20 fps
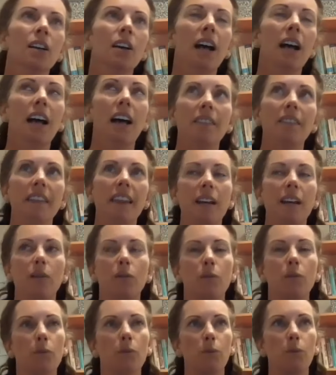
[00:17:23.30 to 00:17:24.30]

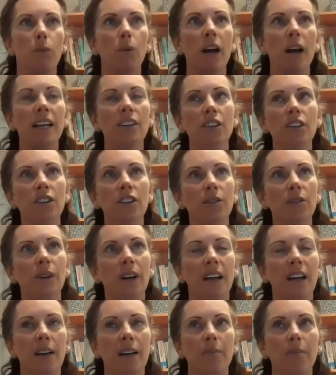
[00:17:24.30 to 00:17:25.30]
then when
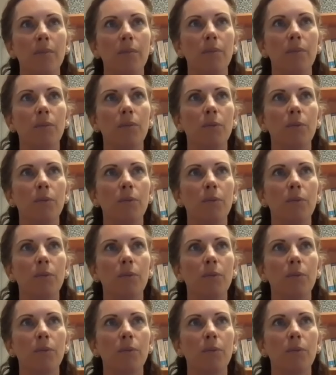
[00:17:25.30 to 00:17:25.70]
you,